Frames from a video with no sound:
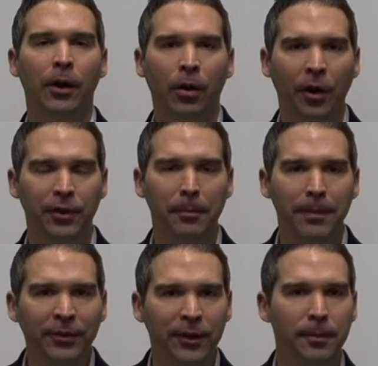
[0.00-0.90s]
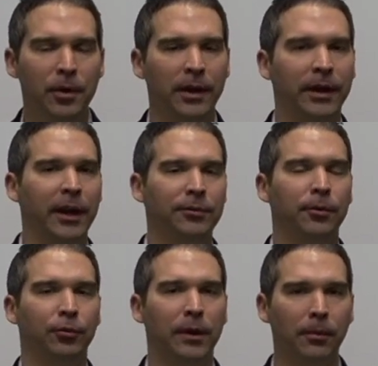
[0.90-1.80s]
causing a miscommunication
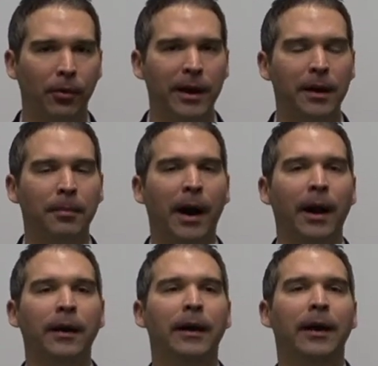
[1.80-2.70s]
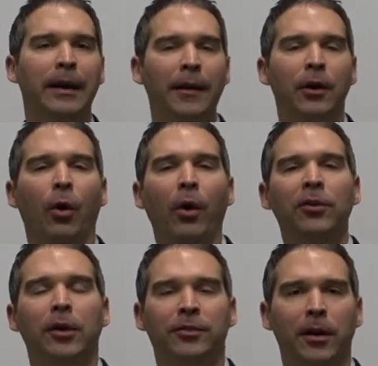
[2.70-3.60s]
between brain and body, now the
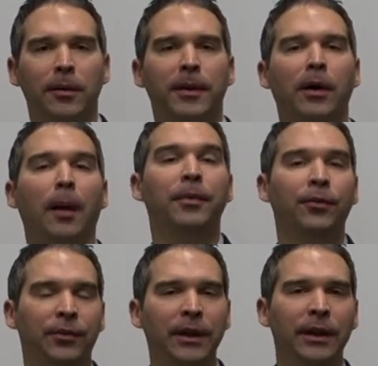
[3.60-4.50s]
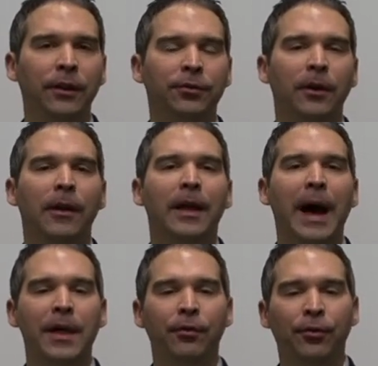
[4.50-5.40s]
organs are starting to become diseased,
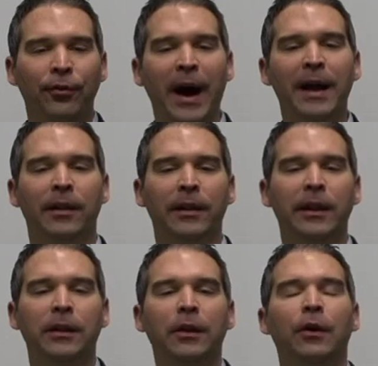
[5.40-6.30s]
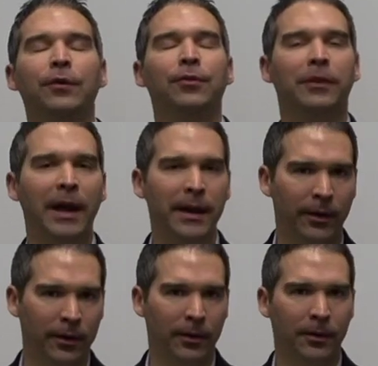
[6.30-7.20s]
and then finally, years
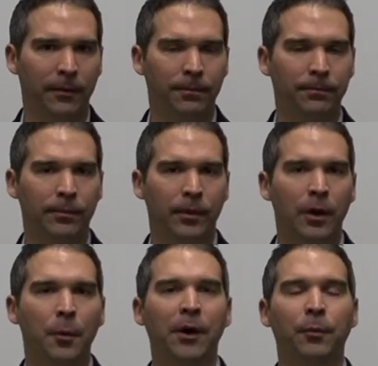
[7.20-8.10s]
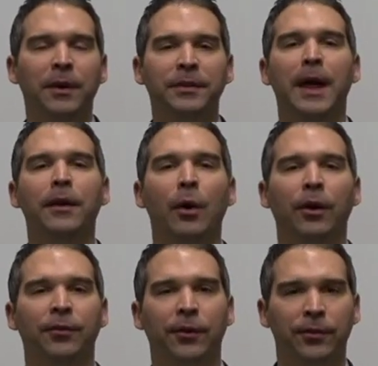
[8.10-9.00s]
later, we then
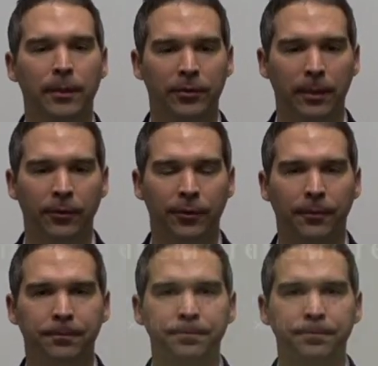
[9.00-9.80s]
notice the symptoms.